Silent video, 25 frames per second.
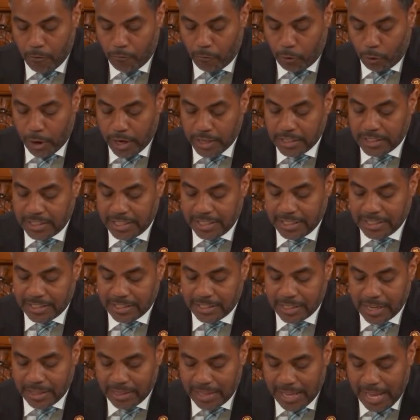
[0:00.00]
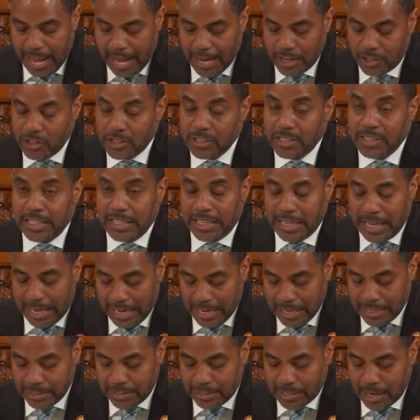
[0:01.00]
For instance, the agency
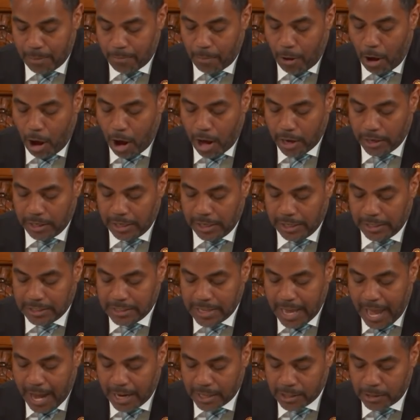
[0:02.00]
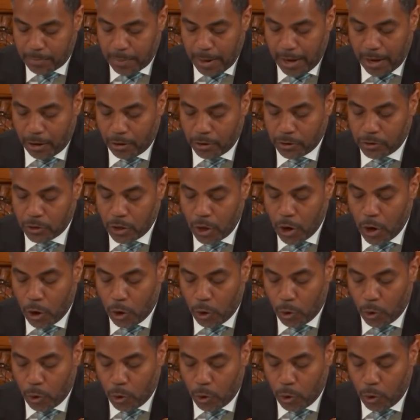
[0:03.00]
ends up auditing taxpayers